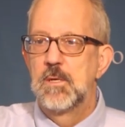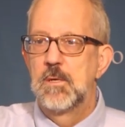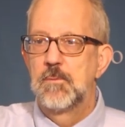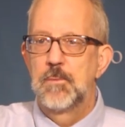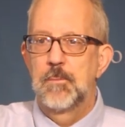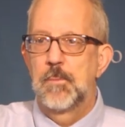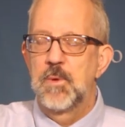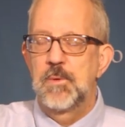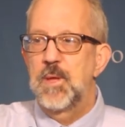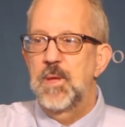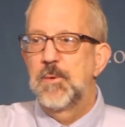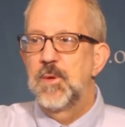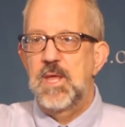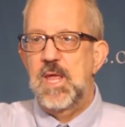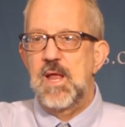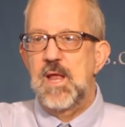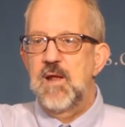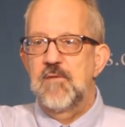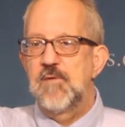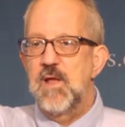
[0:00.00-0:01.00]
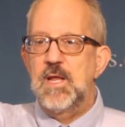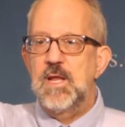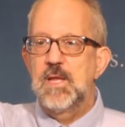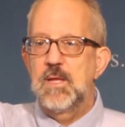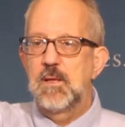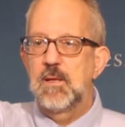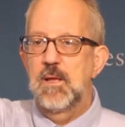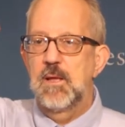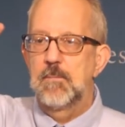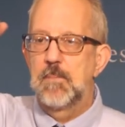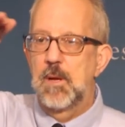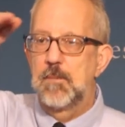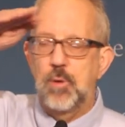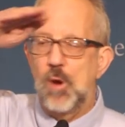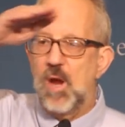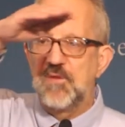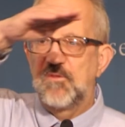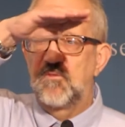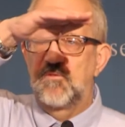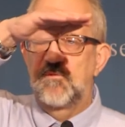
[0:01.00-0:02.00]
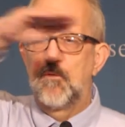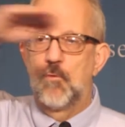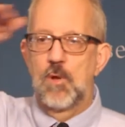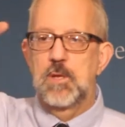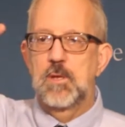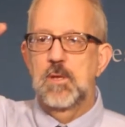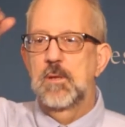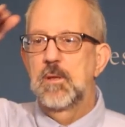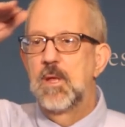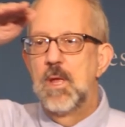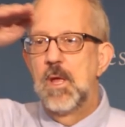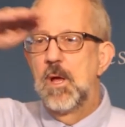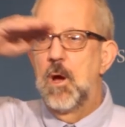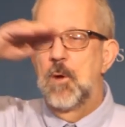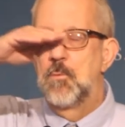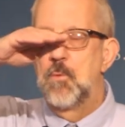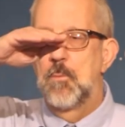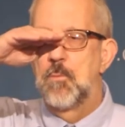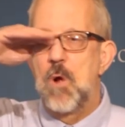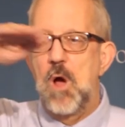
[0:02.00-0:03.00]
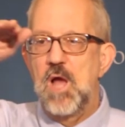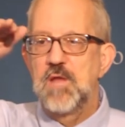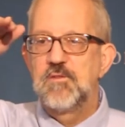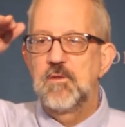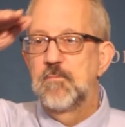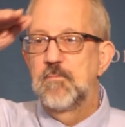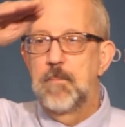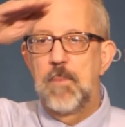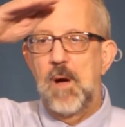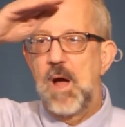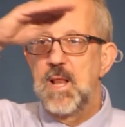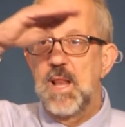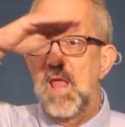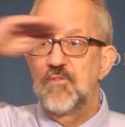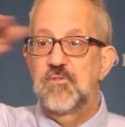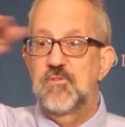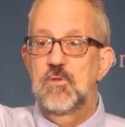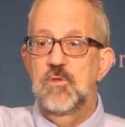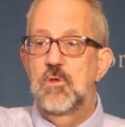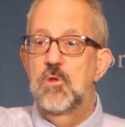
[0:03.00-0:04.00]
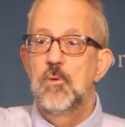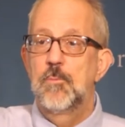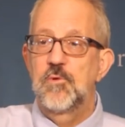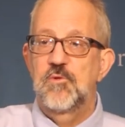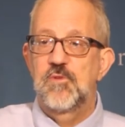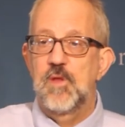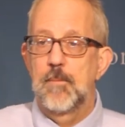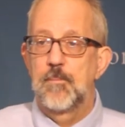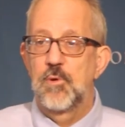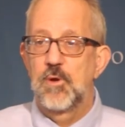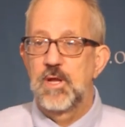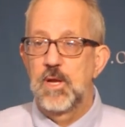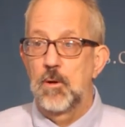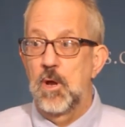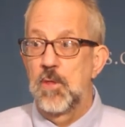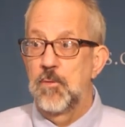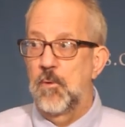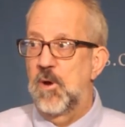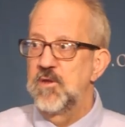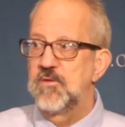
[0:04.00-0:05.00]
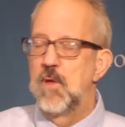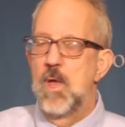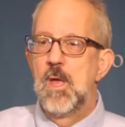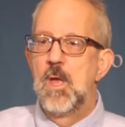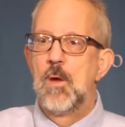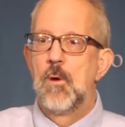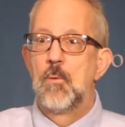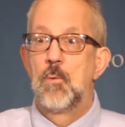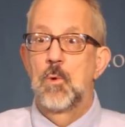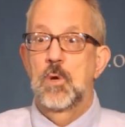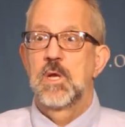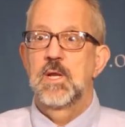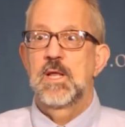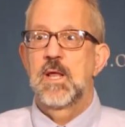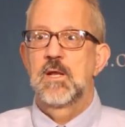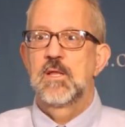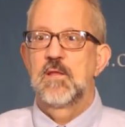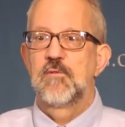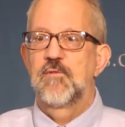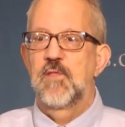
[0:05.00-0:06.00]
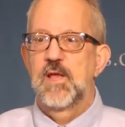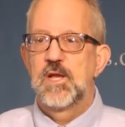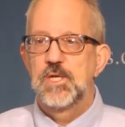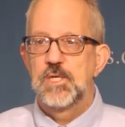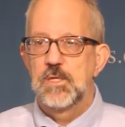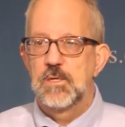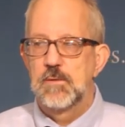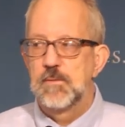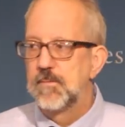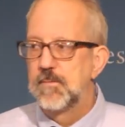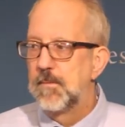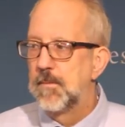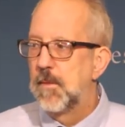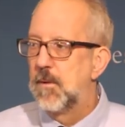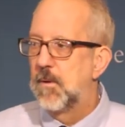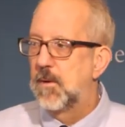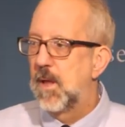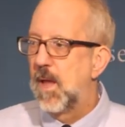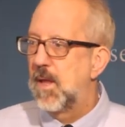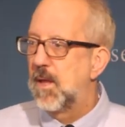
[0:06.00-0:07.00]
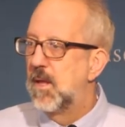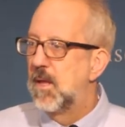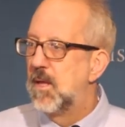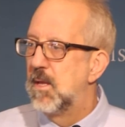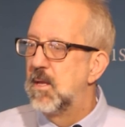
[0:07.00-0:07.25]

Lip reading: We can't have any prices rising by less than 2% per year. Otherwise, we're going to get a deflation, okay?